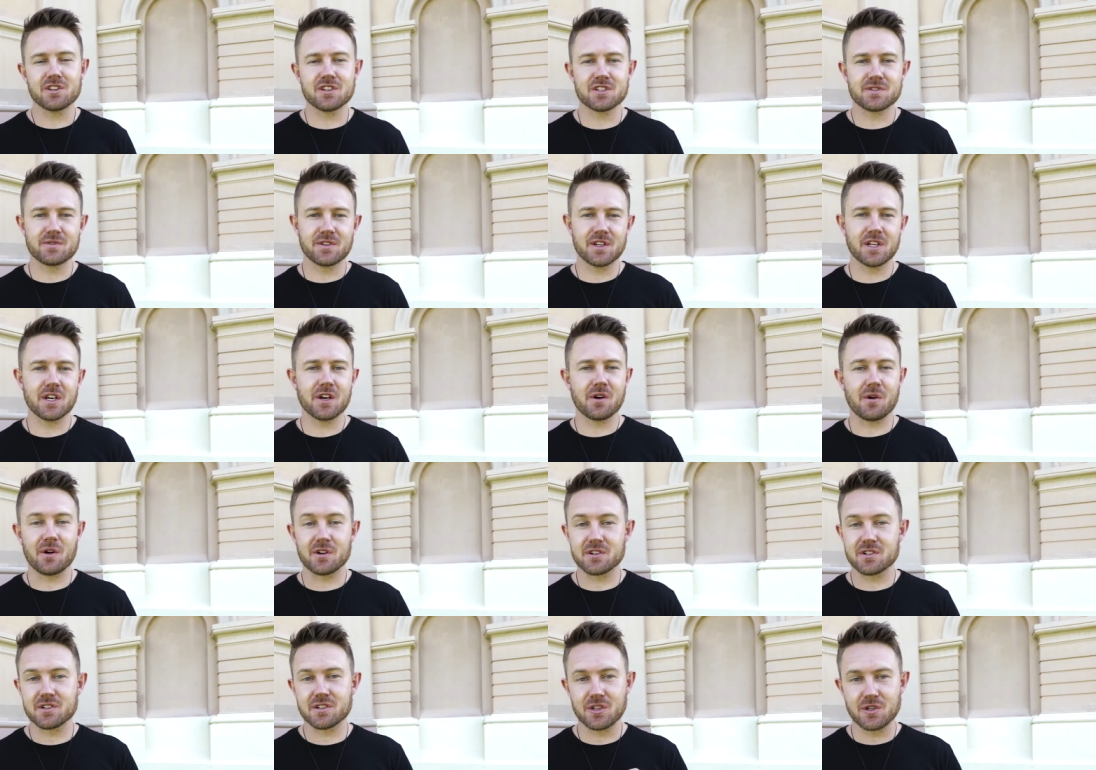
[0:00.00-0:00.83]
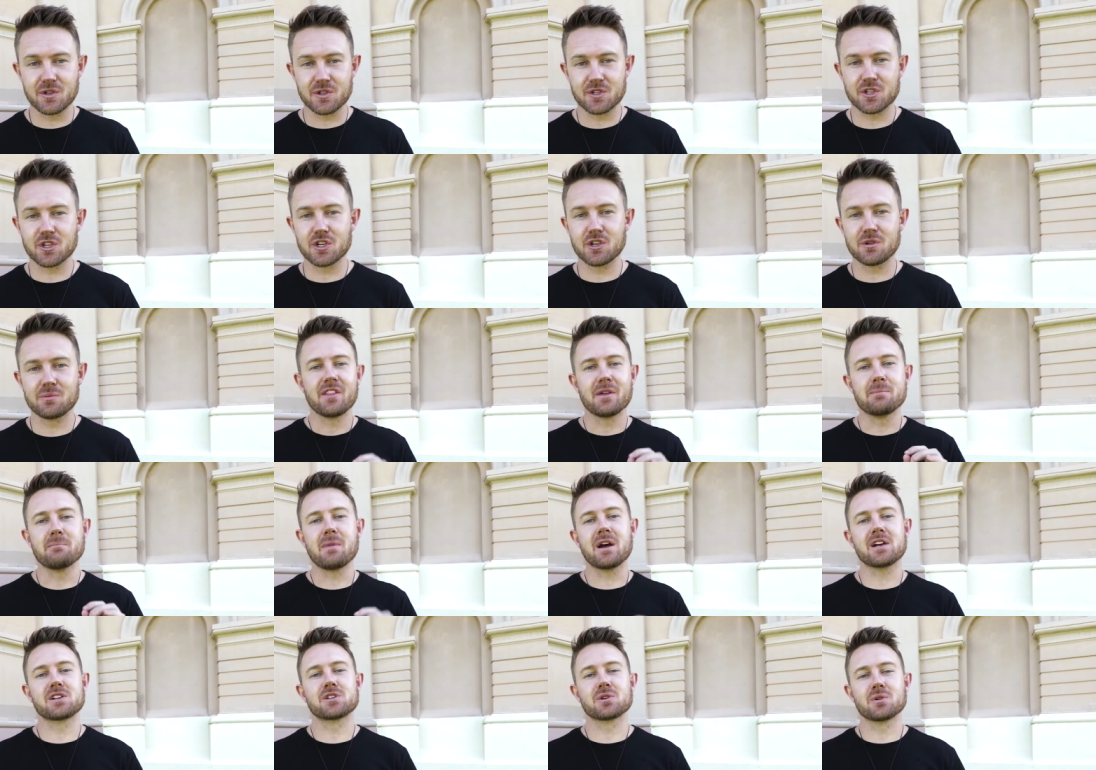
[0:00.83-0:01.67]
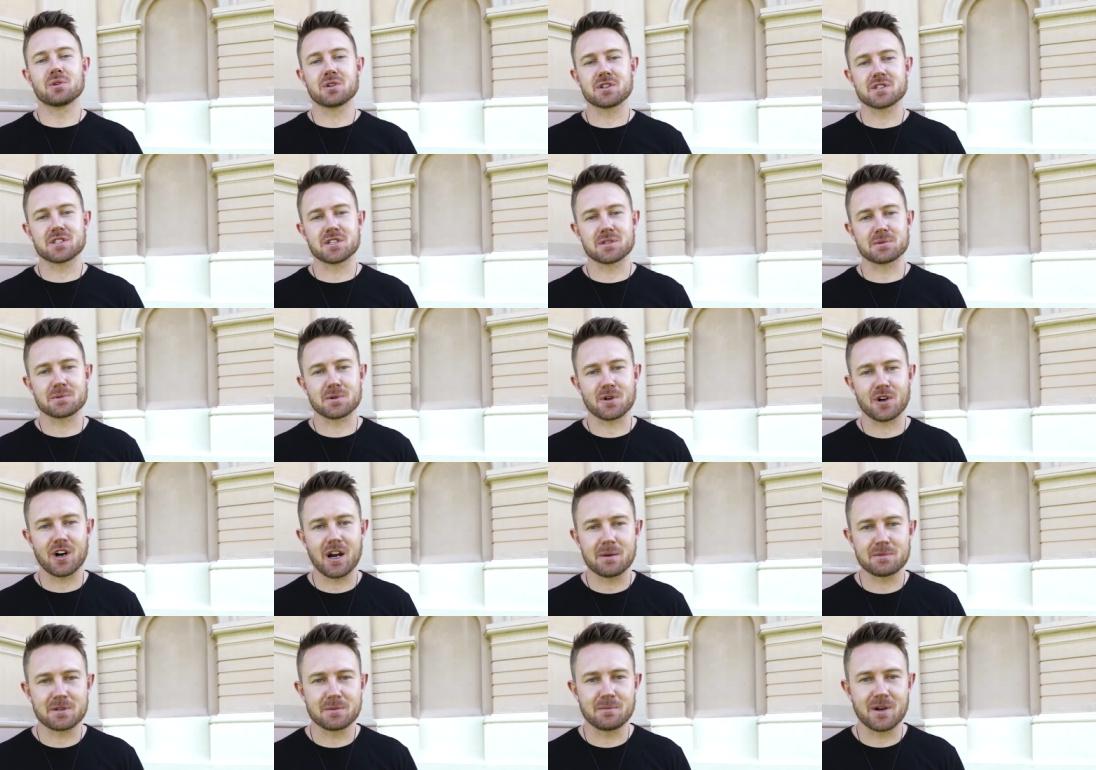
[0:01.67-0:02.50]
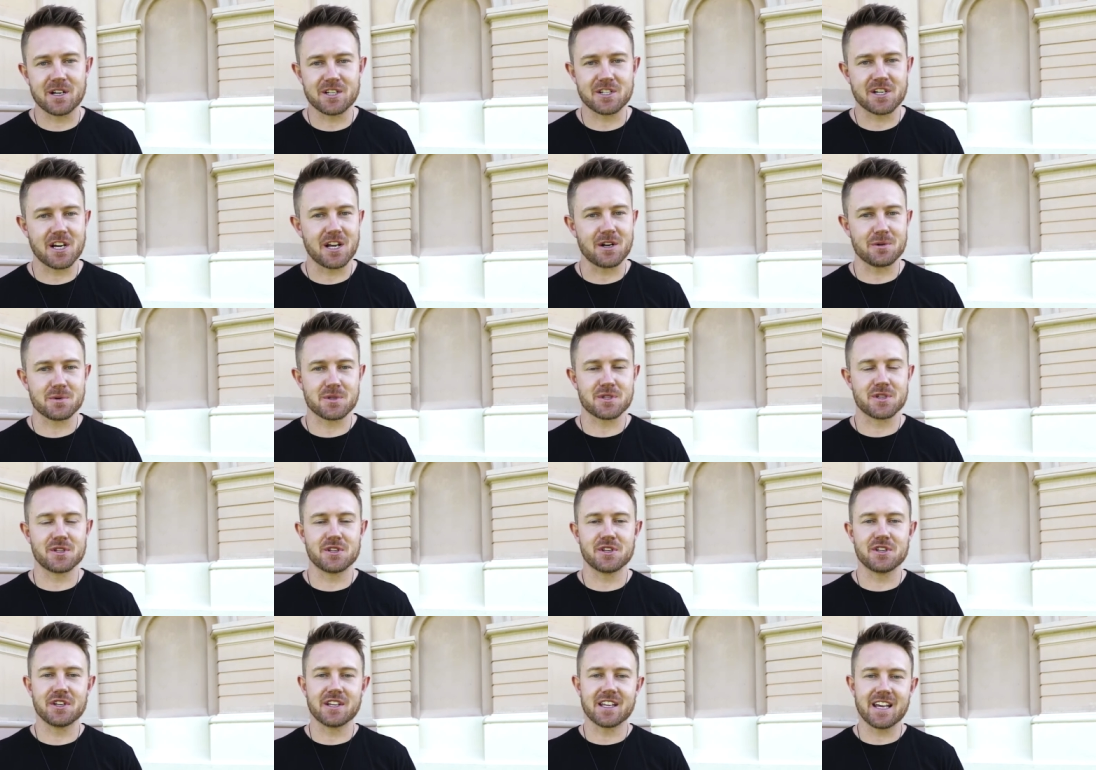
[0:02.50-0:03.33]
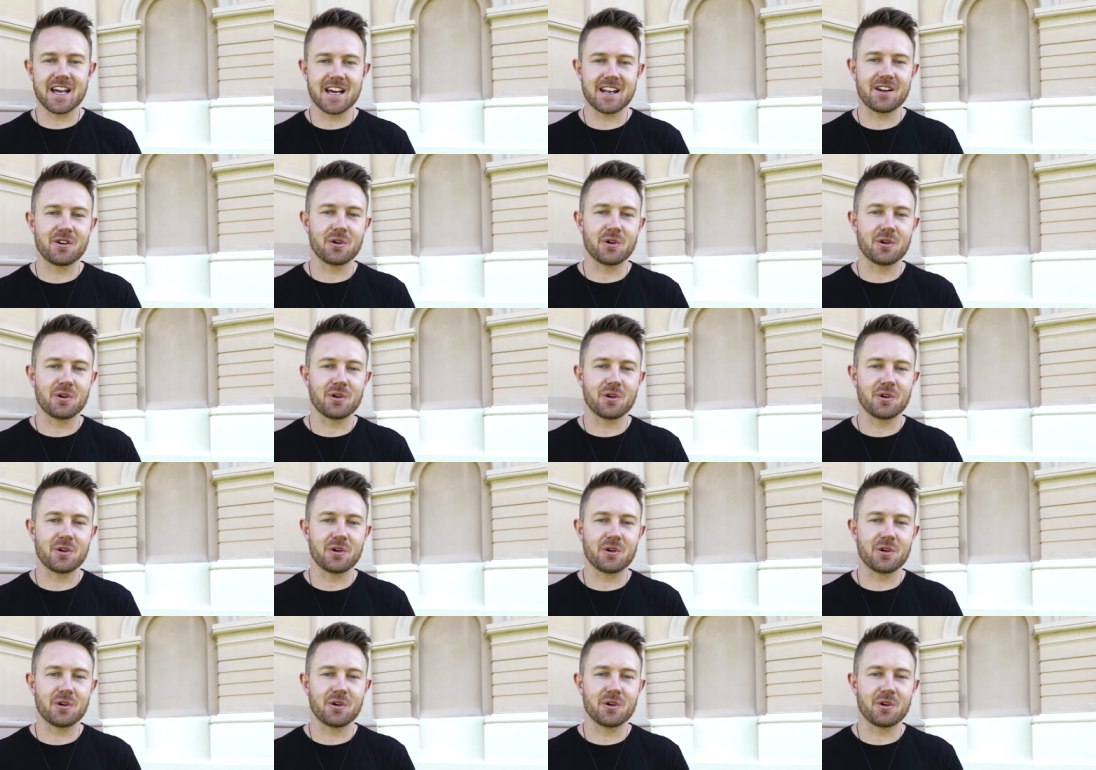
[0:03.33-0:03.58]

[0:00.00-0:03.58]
this video on YouTube then make sure to subscribe to my channel so that you get